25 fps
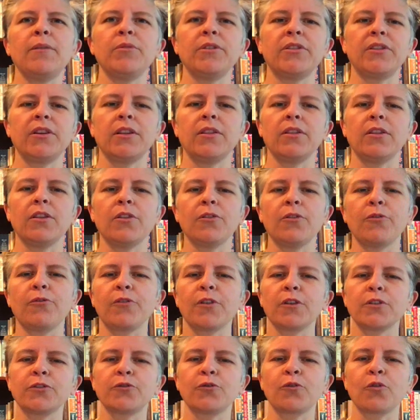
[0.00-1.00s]
within the
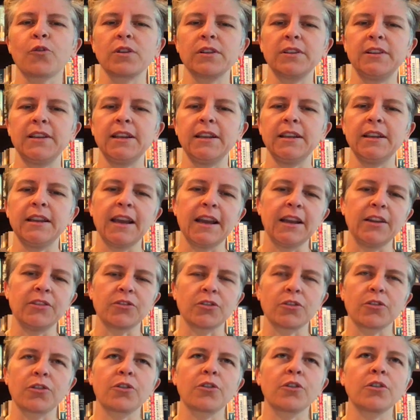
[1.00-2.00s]
first 14 days
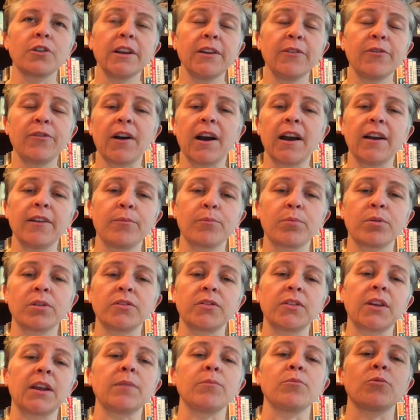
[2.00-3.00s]
are
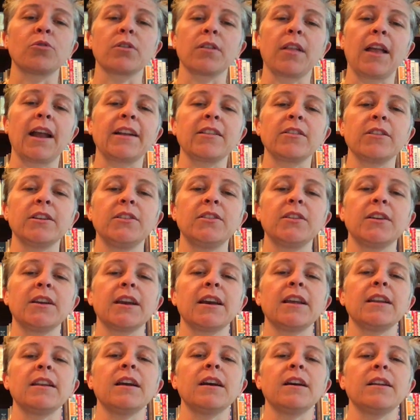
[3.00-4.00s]
35% more likely to
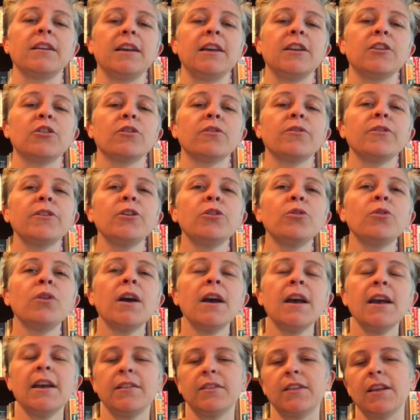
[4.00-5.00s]
get an interview
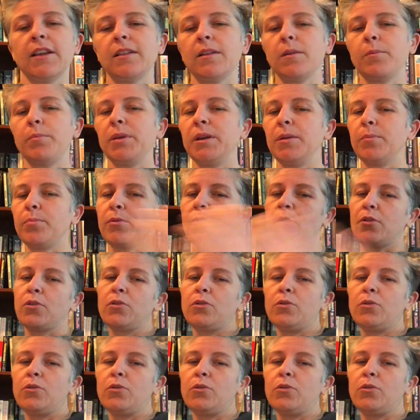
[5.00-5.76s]
than the people